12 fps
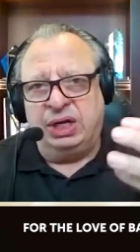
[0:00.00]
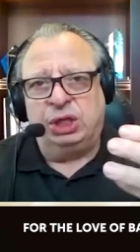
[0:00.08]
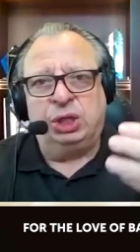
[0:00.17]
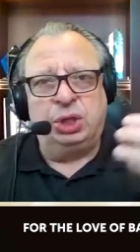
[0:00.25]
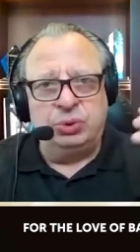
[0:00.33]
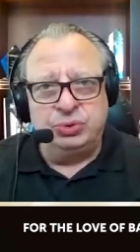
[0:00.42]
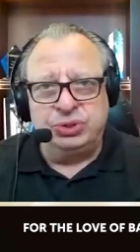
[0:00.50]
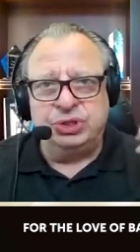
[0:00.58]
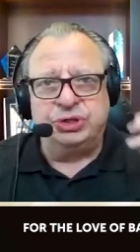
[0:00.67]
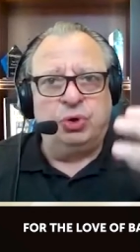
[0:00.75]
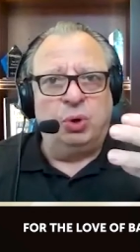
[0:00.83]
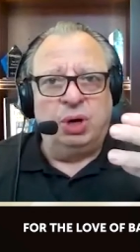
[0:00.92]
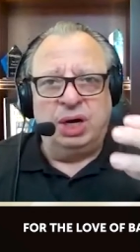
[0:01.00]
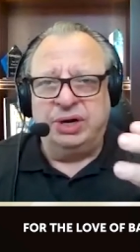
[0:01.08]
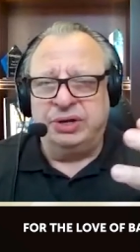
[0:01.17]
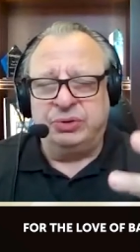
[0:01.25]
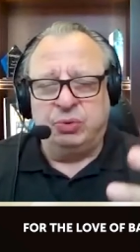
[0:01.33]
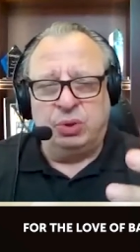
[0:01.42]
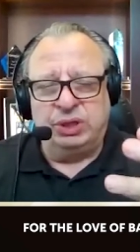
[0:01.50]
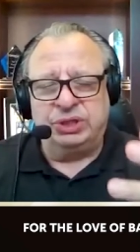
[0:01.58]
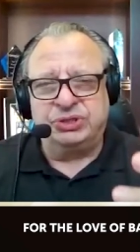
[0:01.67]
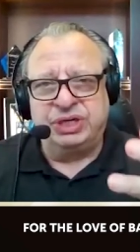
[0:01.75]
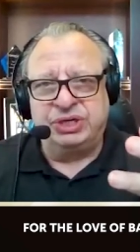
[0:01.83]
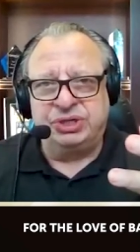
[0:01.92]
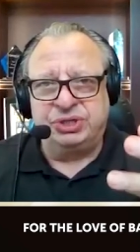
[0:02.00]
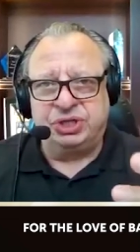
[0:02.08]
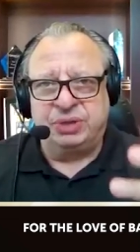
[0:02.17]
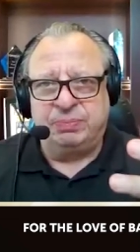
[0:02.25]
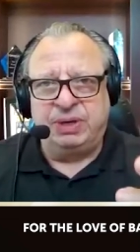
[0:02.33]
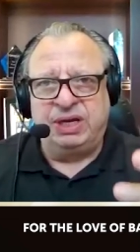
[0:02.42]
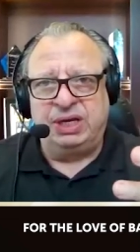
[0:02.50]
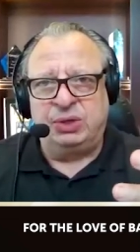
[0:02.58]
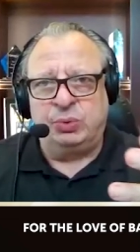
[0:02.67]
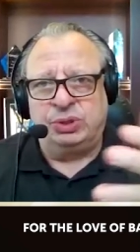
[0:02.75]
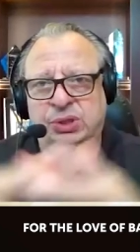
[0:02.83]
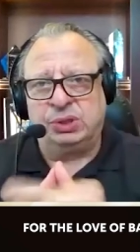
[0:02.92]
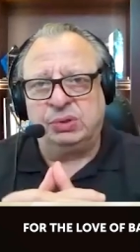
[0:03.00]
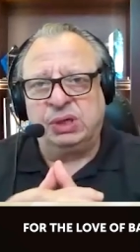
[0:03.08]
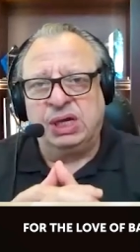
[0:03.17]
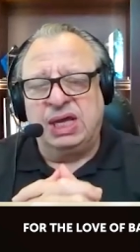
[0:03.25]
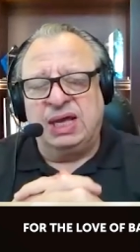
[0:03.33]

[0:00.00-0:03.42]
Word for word: of close the door on other organizations competing with you